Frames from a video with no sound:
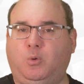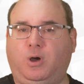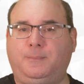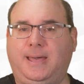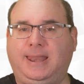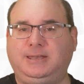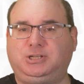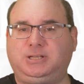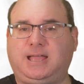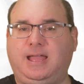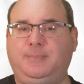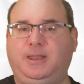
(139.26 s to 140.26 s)
While
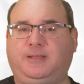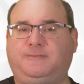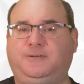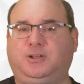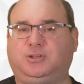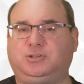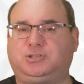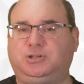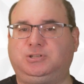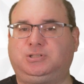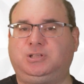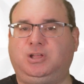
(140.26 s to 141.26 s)
managing diabetic foot
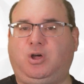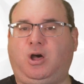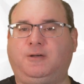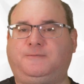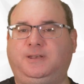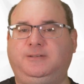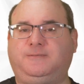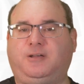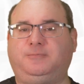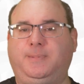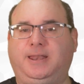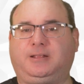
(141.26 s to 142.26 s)
ulcers often
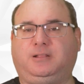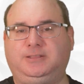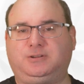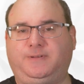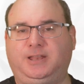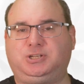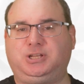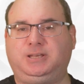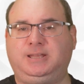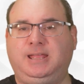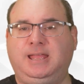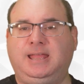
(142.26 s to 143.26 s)
involves medical
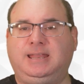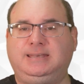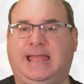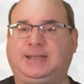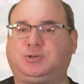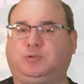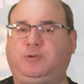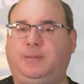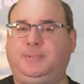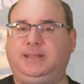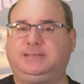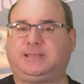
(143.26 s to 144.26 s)
intervention, natural
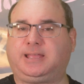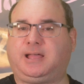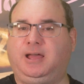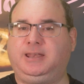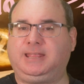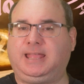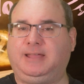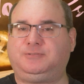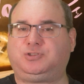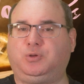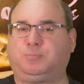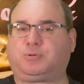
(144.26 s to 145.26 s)
remedies like honey
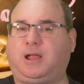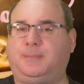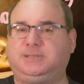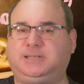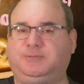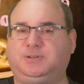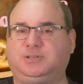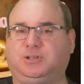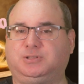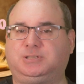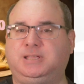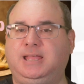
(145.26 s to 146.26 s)
have shown promising
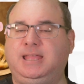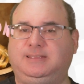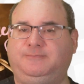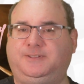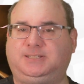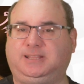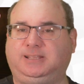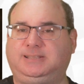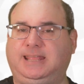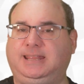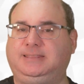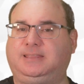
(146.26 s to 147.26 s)
results in
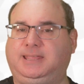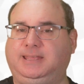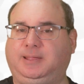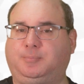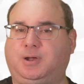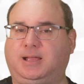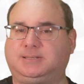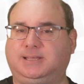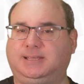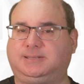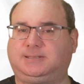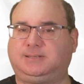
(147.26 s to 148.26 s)
facilitating the healing
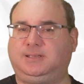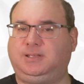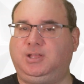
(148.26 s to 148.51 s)
process.